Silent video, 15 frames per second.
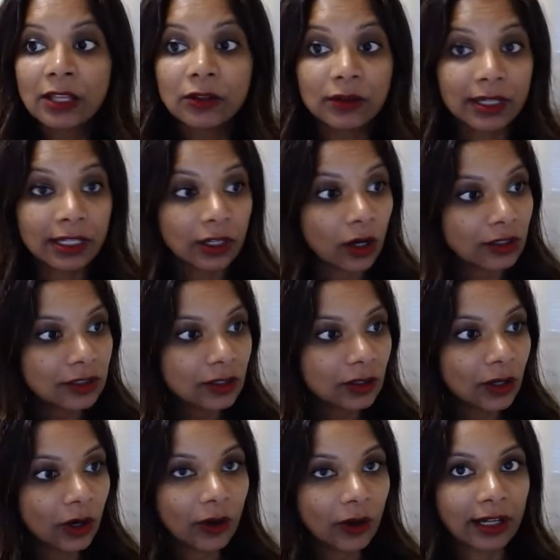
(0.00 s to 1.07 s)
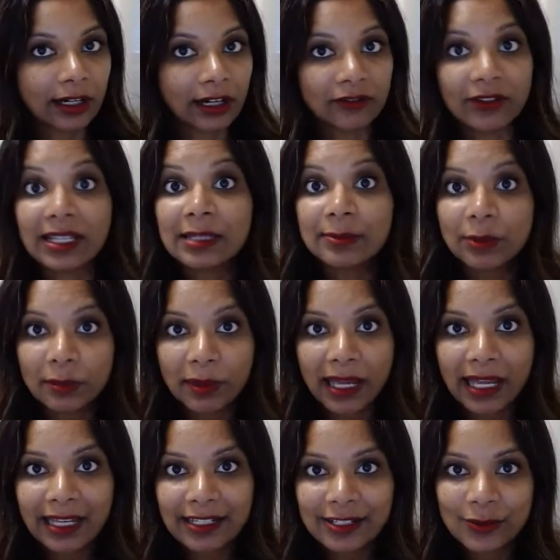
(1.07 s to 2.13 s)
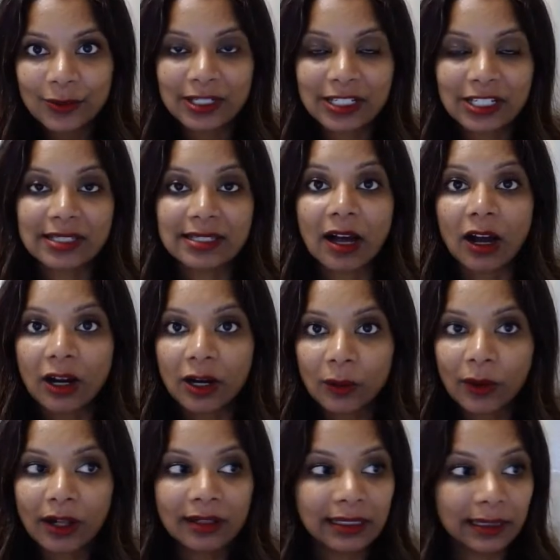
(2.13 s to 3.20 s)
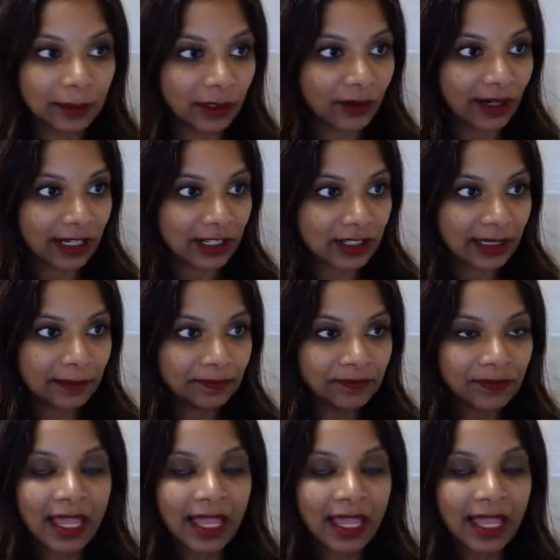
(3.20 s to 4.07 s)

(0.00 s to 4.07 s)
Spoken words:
You can also go on our Facebook page, which is Agarwal Immigration.